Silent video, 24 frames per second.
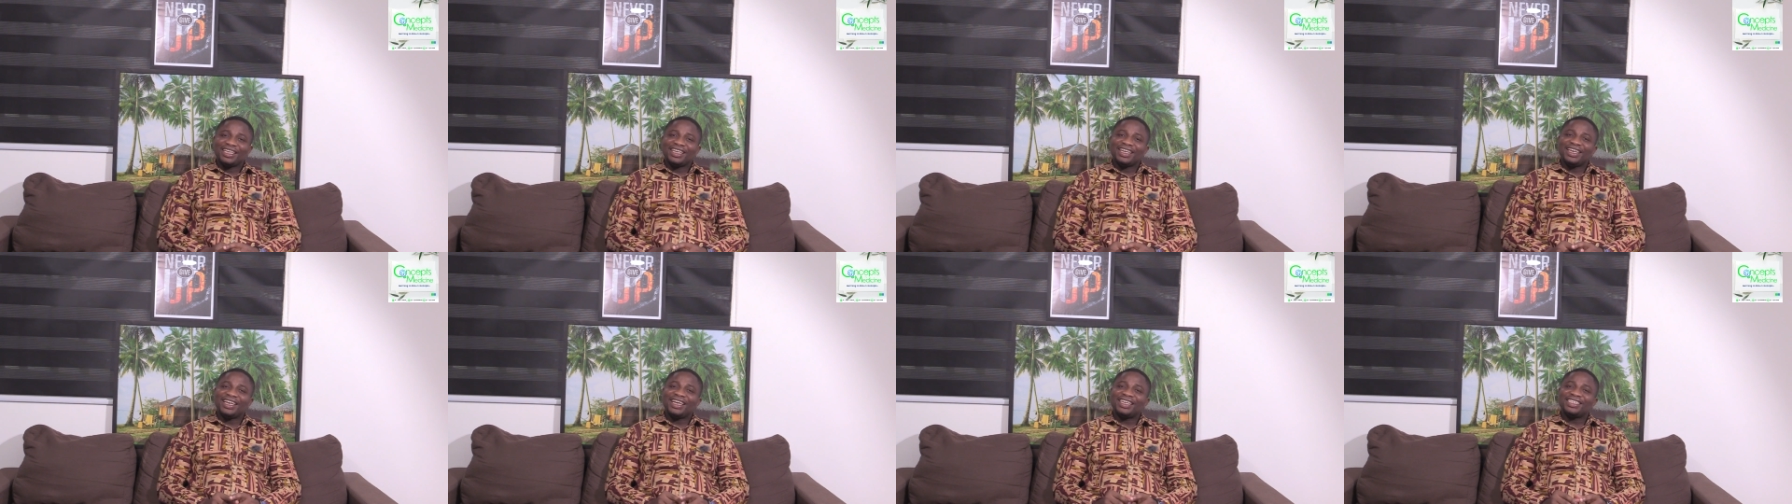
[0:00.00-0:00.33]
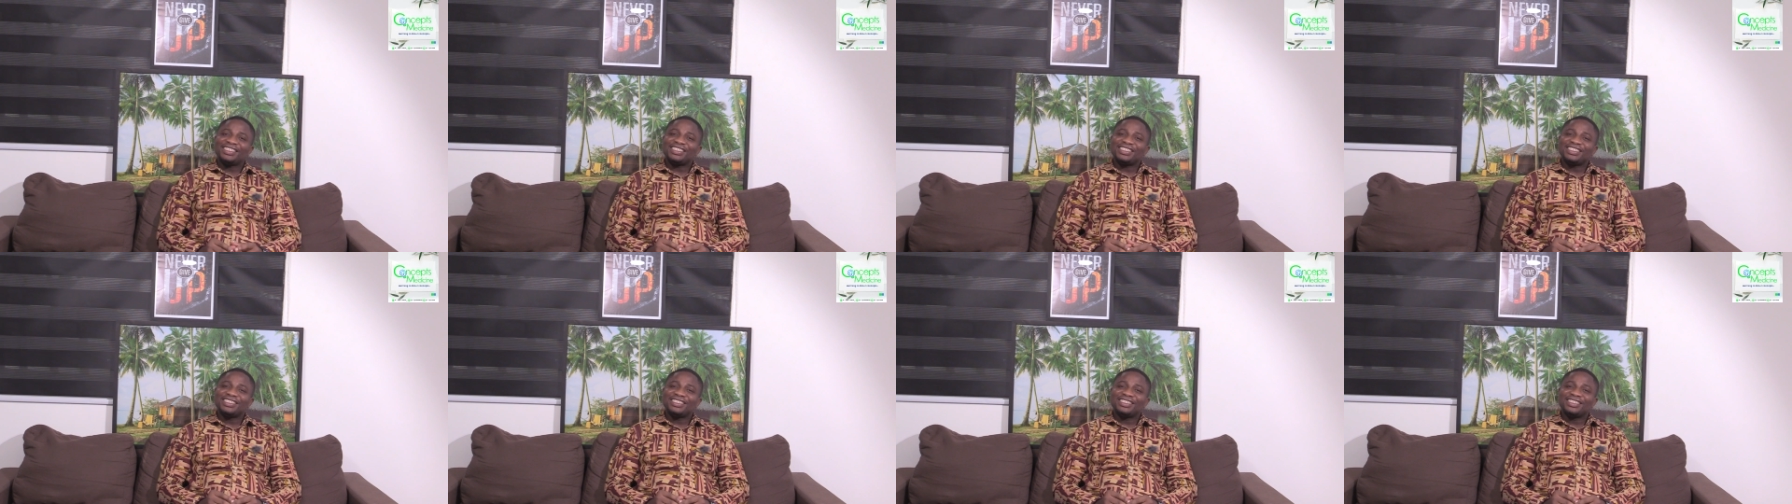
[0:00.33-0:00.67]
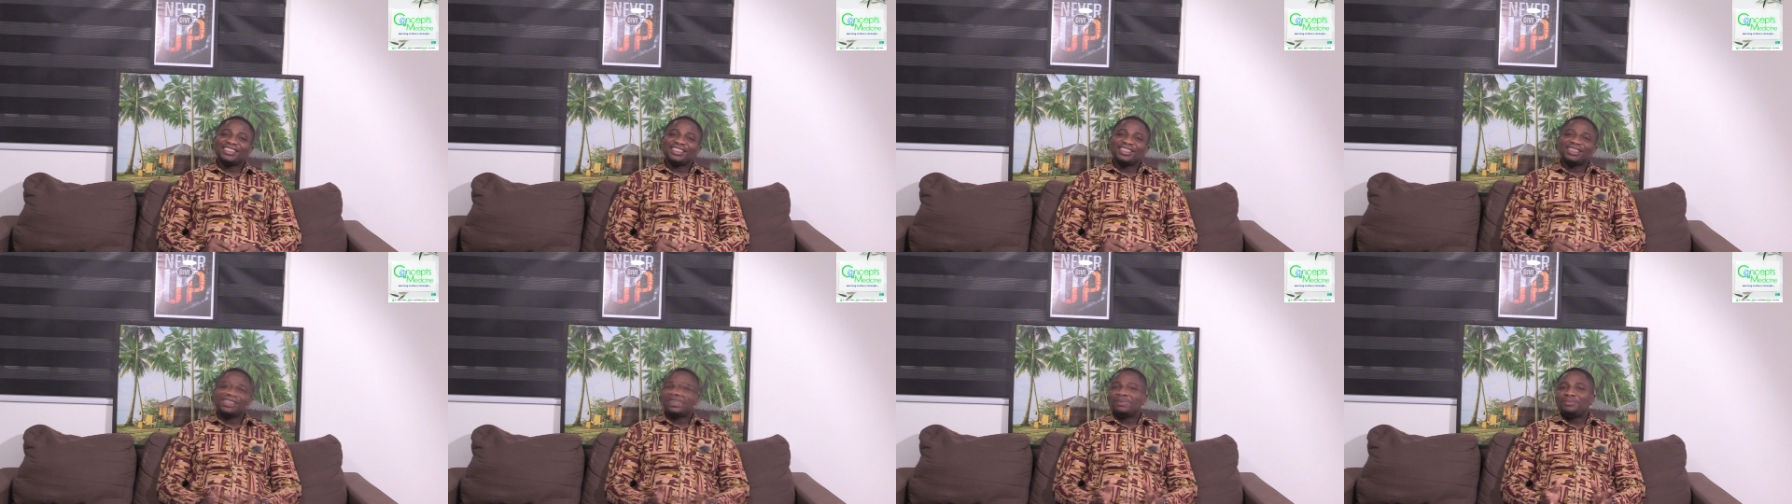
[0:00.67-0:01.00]
let's
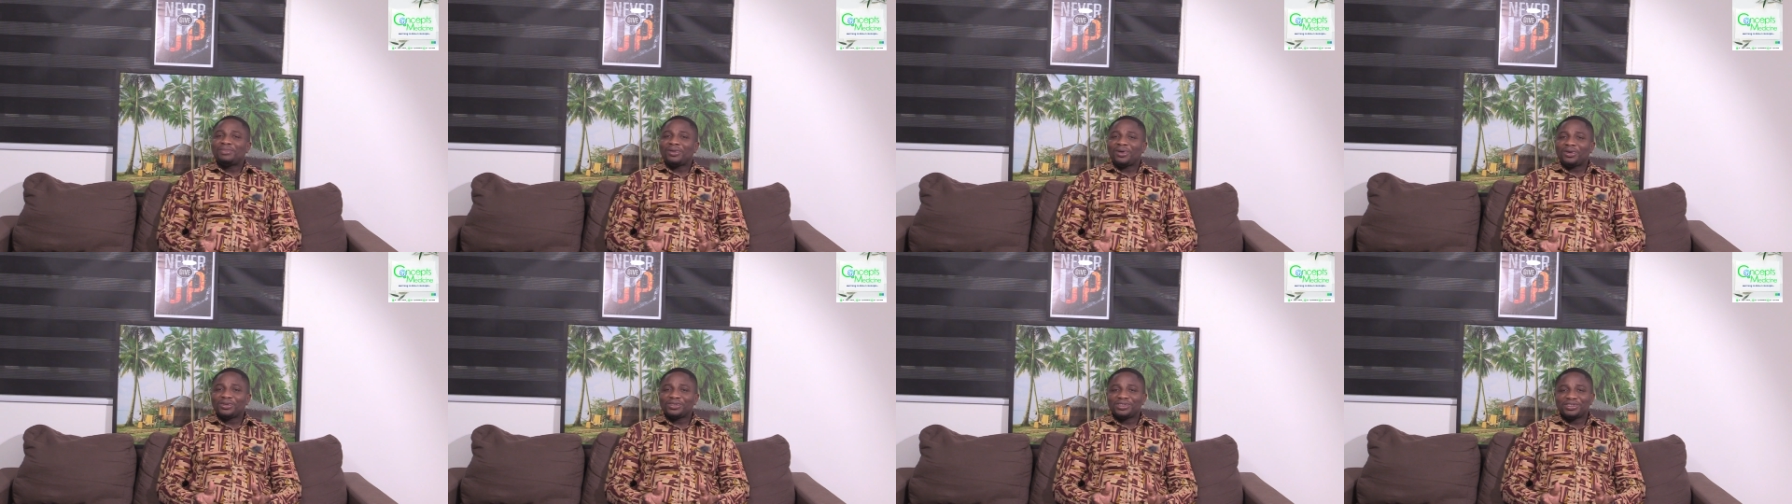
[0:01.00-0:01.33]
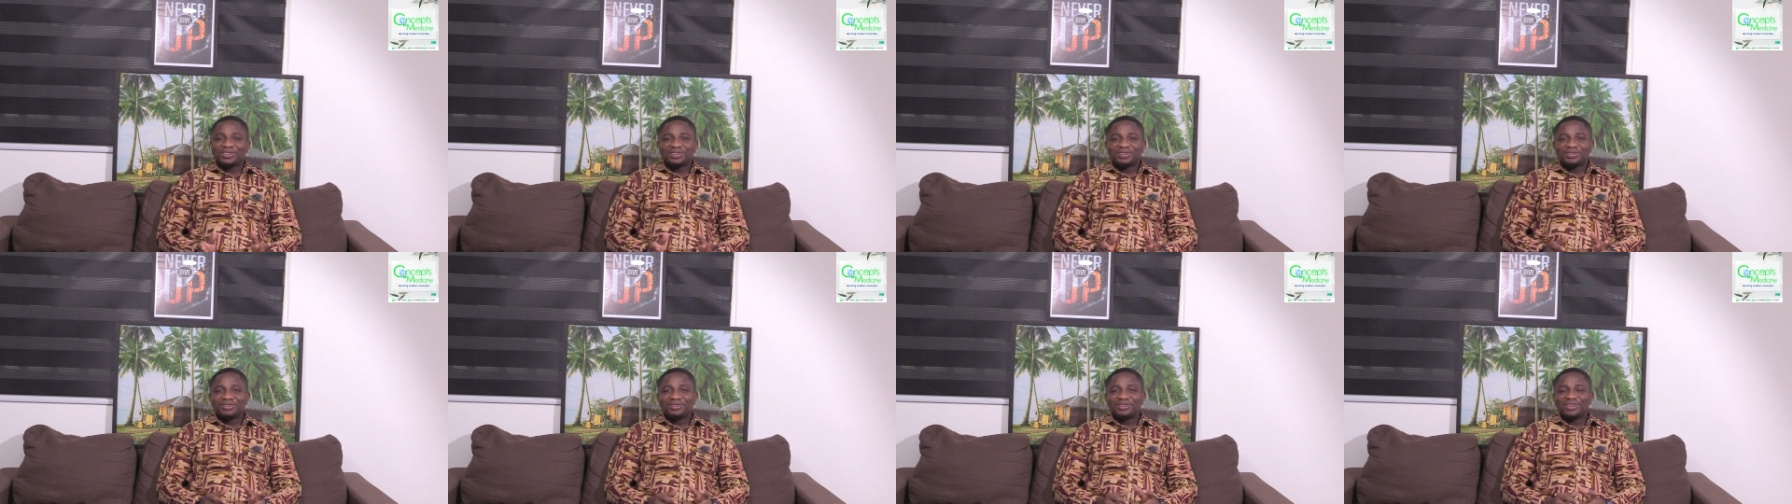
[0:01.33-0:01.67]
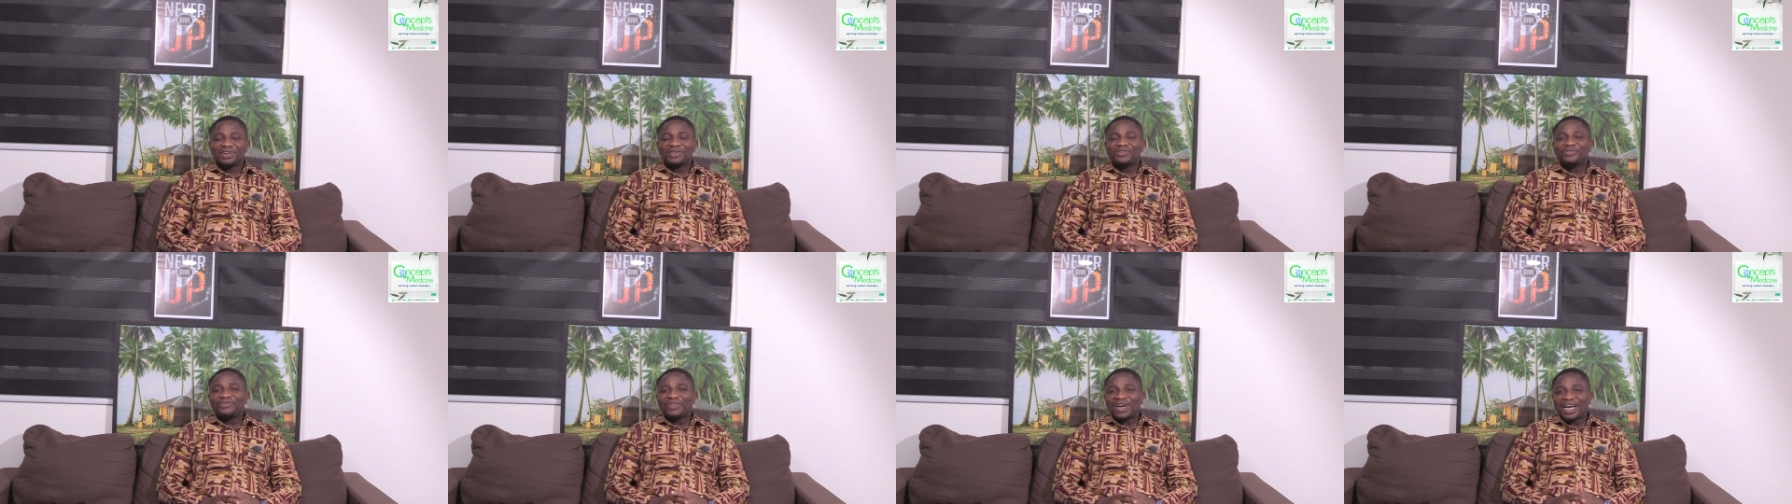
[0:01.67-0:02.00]
talk about
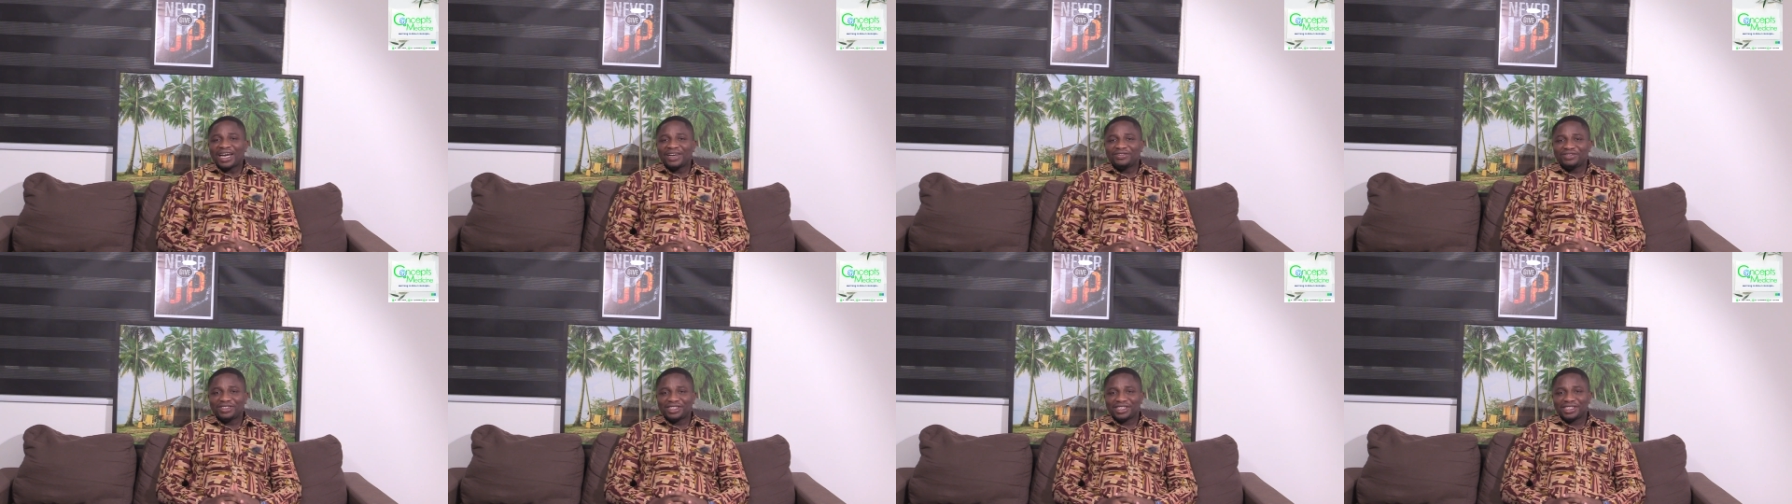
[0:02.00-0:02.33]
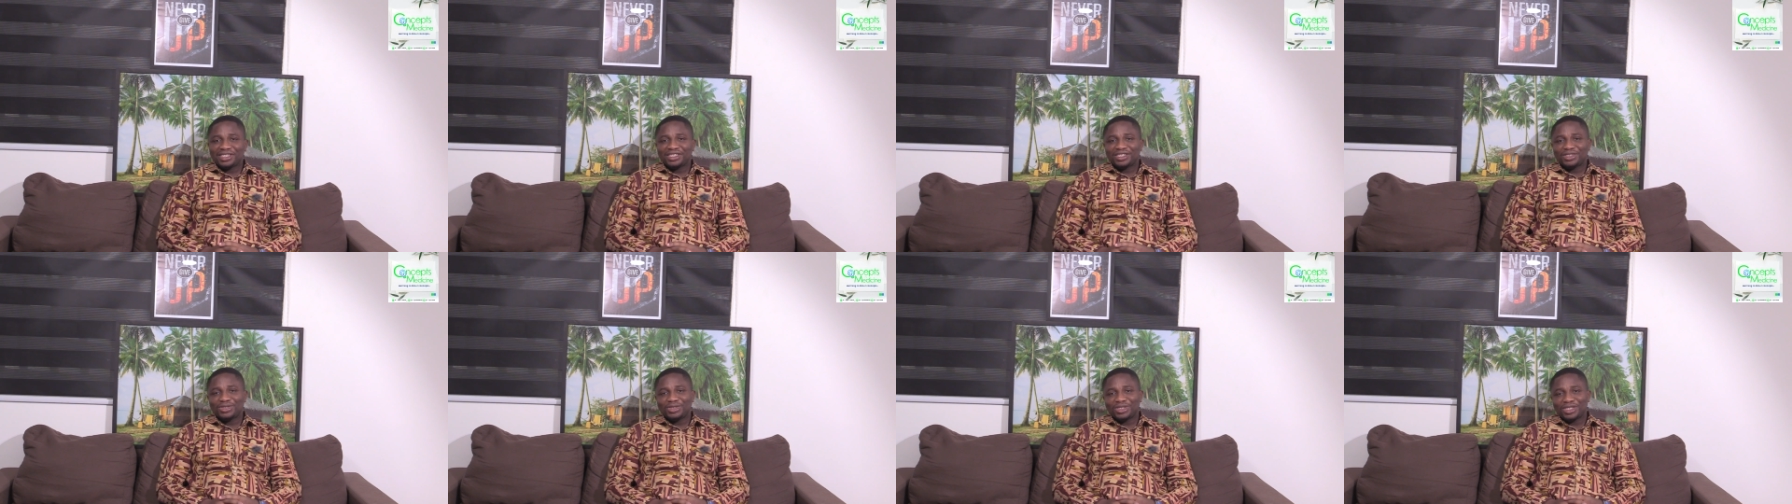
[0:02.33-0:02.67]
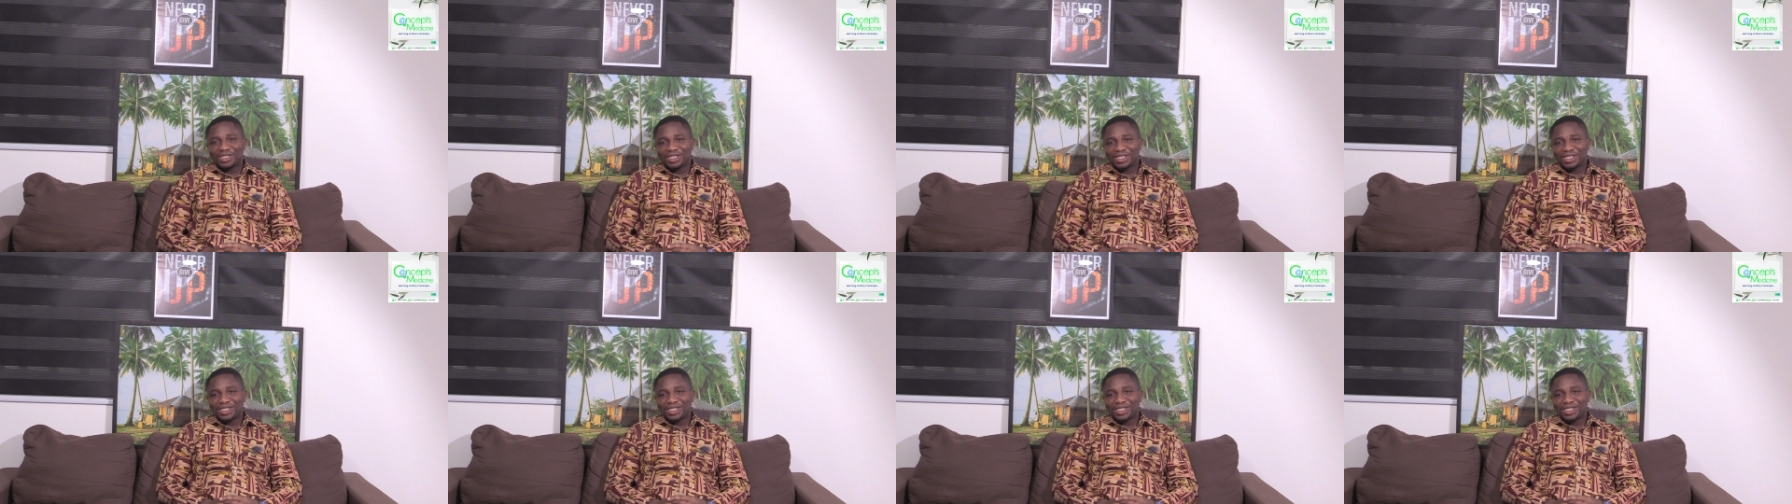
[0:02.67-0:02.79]
the 5 things you